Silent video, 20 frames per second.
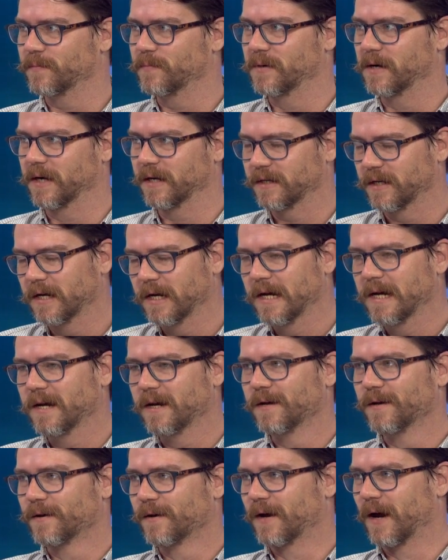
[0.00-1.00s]
but
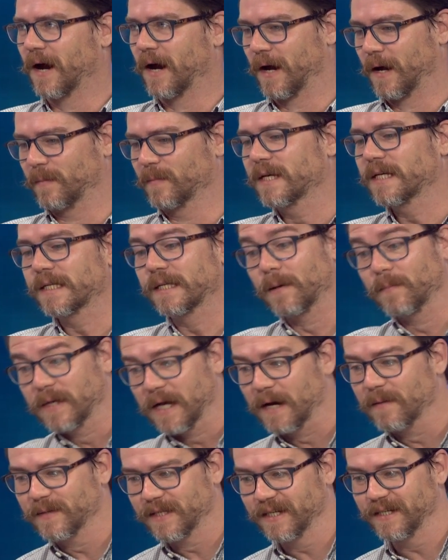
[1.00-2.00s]
um,
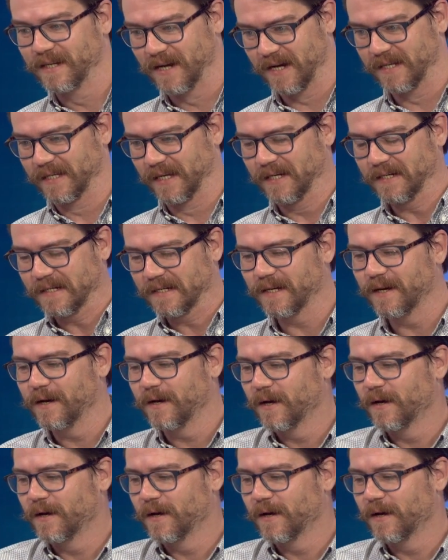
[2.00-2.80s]
sometimes it doesn't.